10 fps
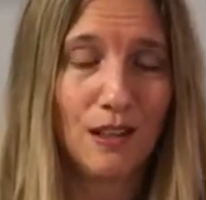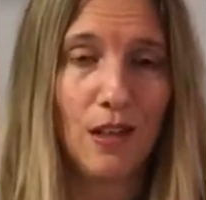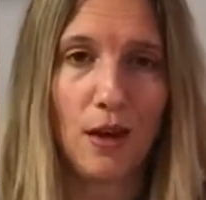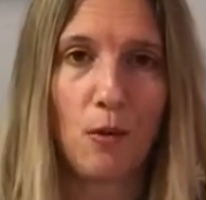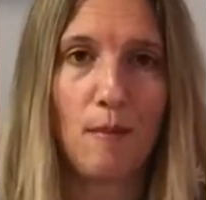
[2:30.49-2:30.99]
A
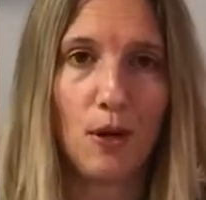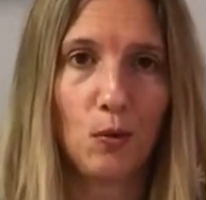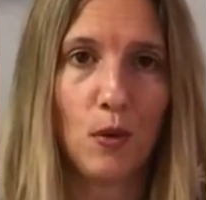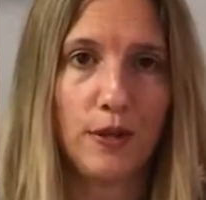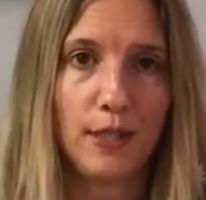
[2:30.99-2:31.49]
lot of women are
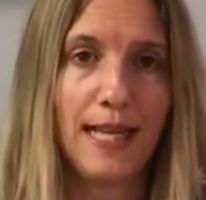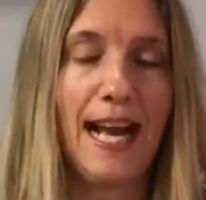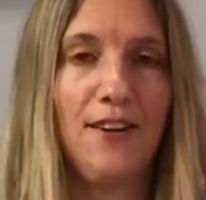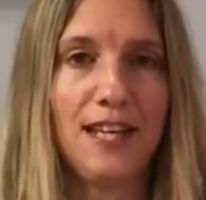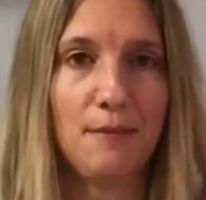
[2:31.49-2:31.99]
wondering
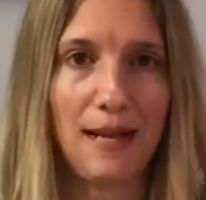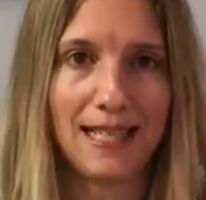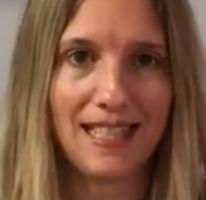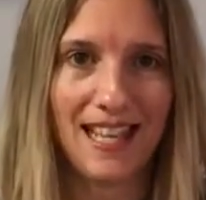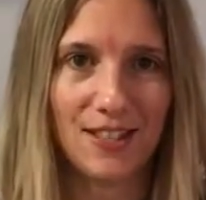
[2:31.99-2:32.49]
how to get
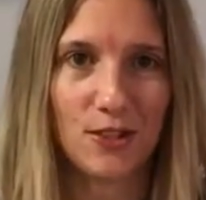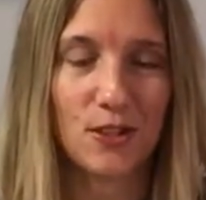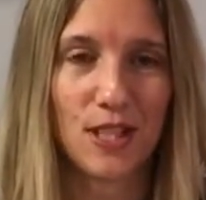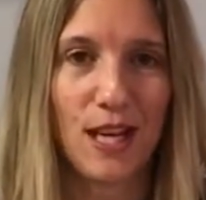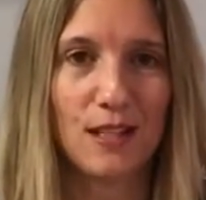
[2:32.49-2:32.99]
back to
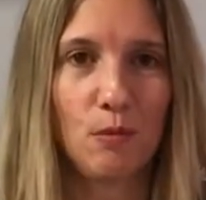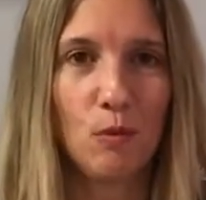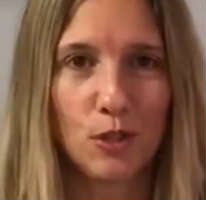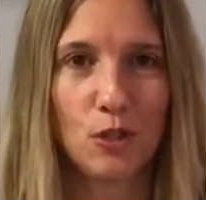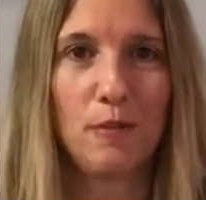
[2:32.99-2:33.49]
exercise. We
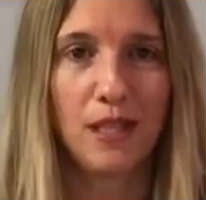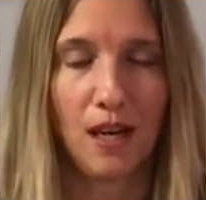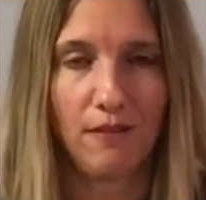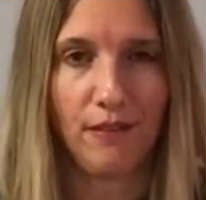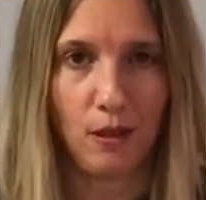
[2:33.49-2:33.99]
want you to be
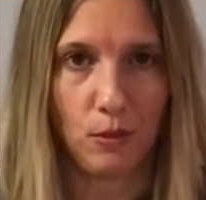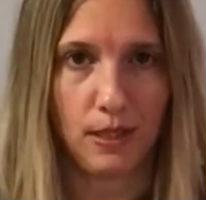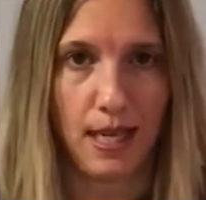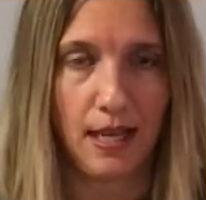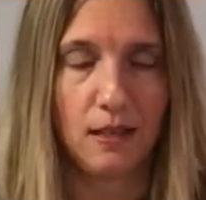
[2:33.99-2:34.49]
confident
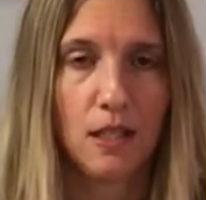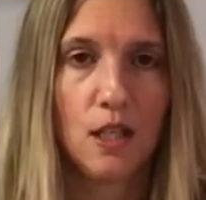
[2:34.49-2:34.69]
with that.